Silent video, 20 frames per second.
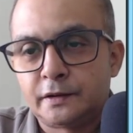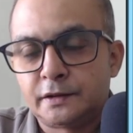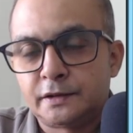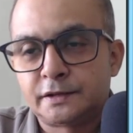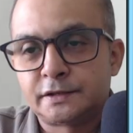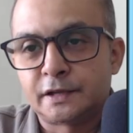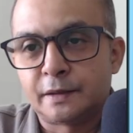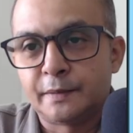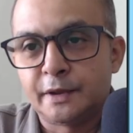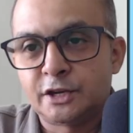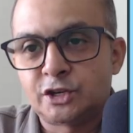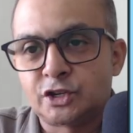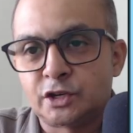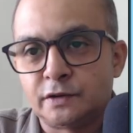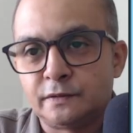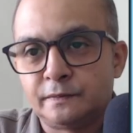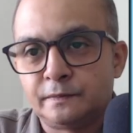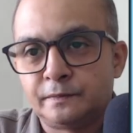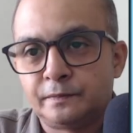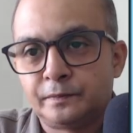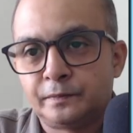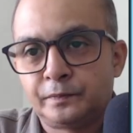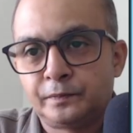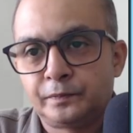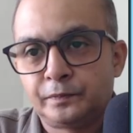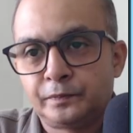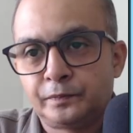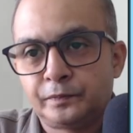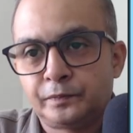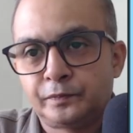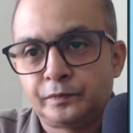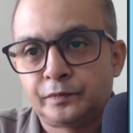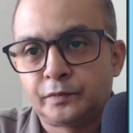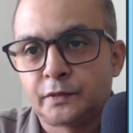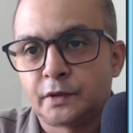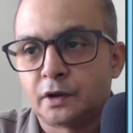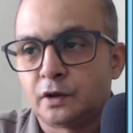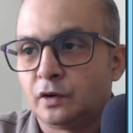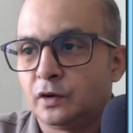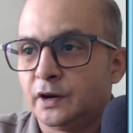summation,
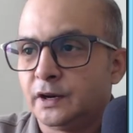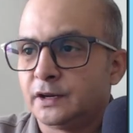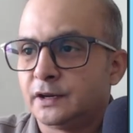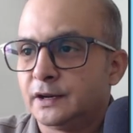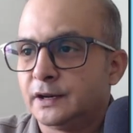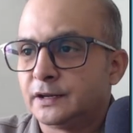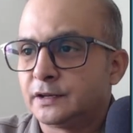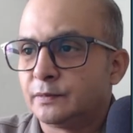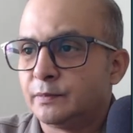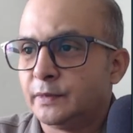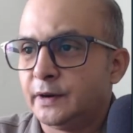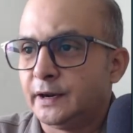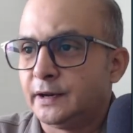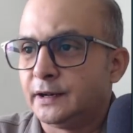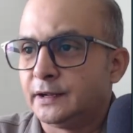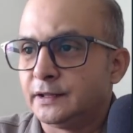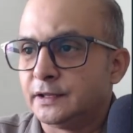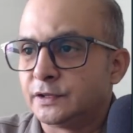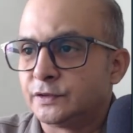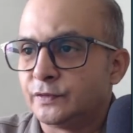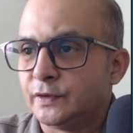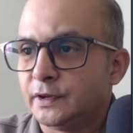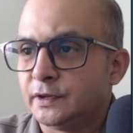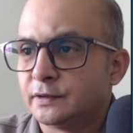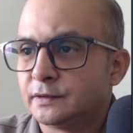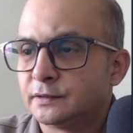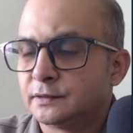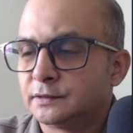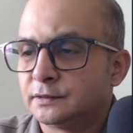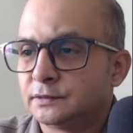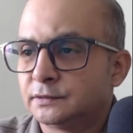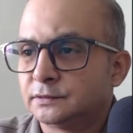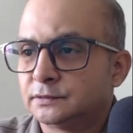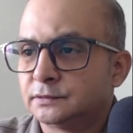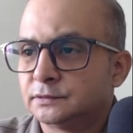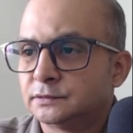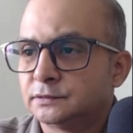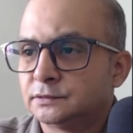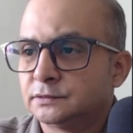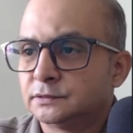or let me write like this way,
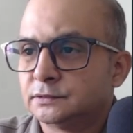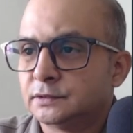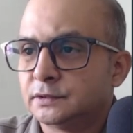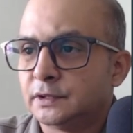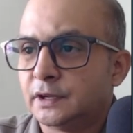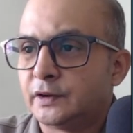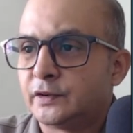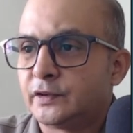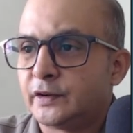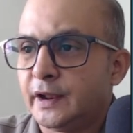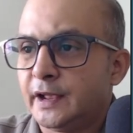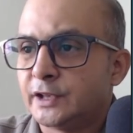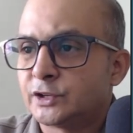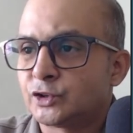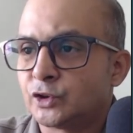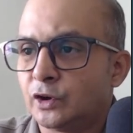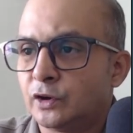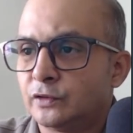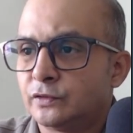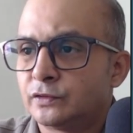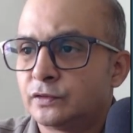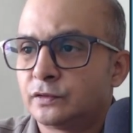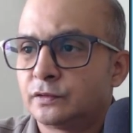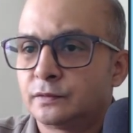a trace of,